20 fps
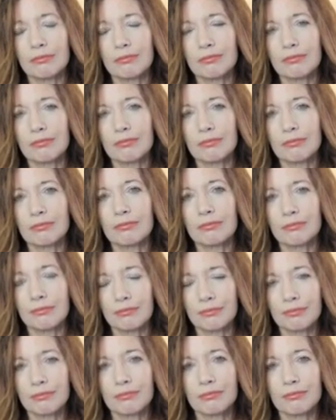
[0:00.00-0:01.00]

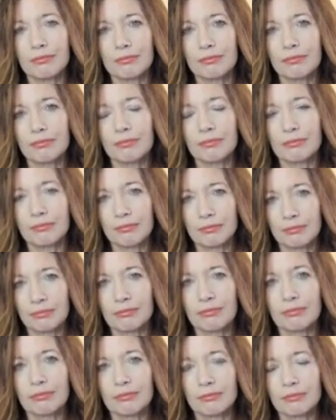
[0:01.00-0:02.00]

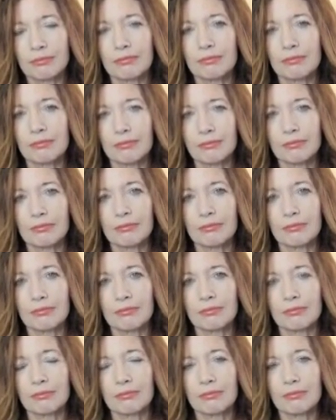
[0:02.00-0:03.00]

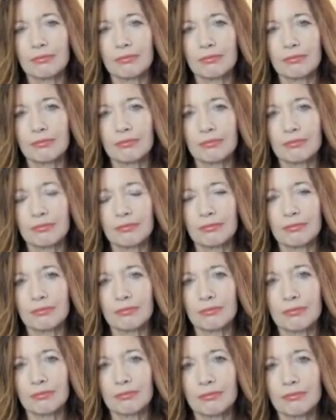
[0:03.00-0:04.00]

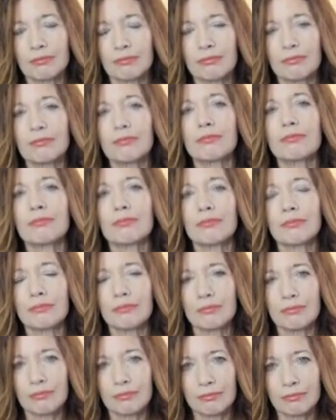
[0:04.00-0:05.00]

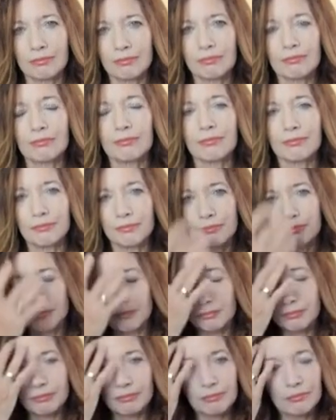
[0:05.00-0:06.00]

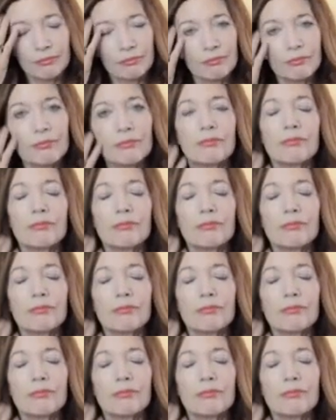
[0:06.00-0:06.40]
This person isn't speaking.